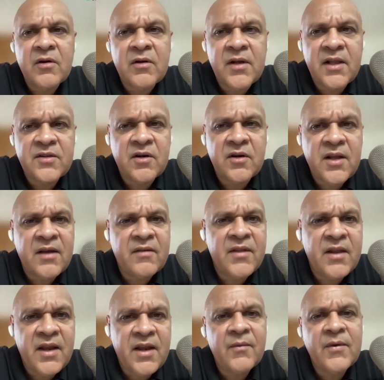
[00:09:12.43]
does not have
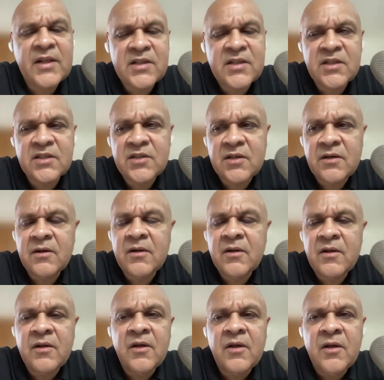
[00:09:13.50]
their equities listed,
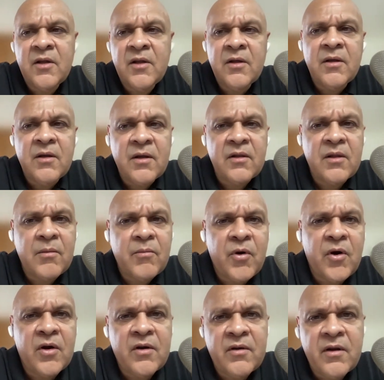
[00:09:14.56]
the
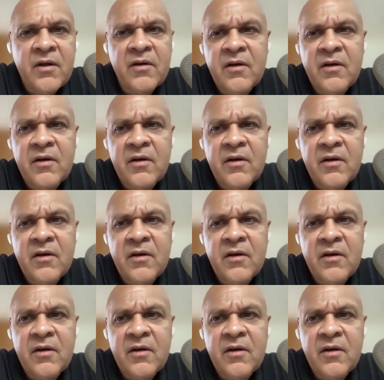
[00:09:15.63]
bond